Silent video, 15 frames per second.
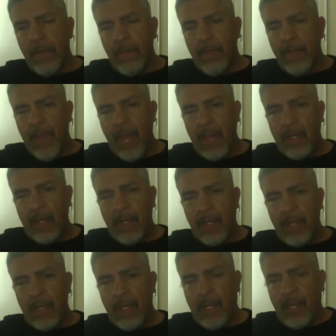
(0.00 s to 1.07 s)
that
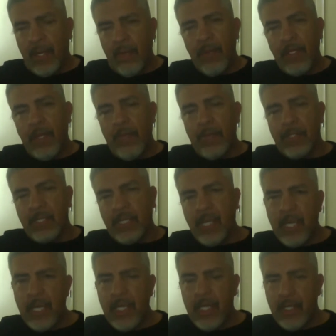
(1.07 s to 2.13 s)
coming up as a
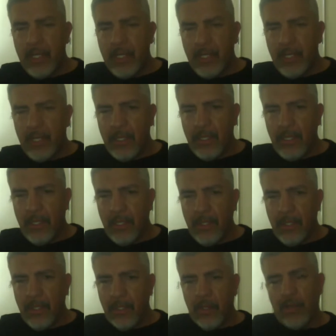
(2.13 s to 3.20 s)
kid,
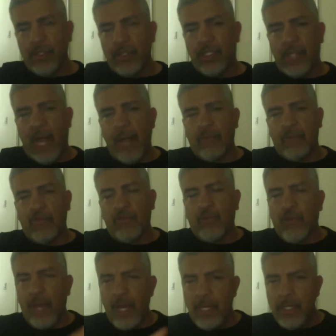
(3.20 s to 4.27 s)
there's times to
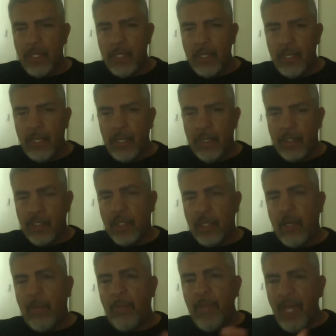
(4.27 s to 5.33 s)
train, to
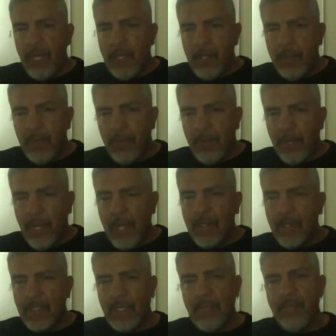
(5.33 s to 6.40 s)
compete. At
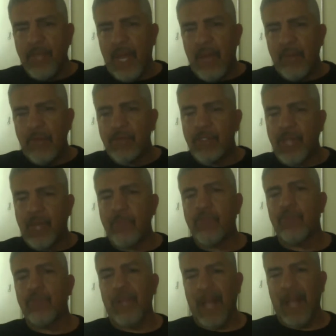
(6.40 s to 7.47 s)
the same time, there's times
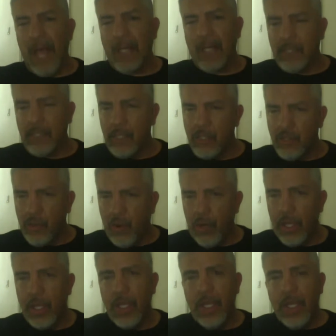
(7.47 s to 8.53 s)
to relax and
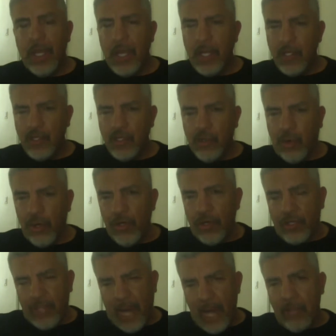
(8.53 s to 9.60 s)
enjoy their
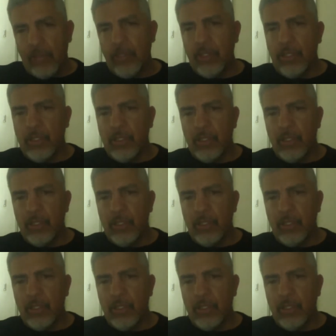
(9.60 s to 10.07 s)
childhood.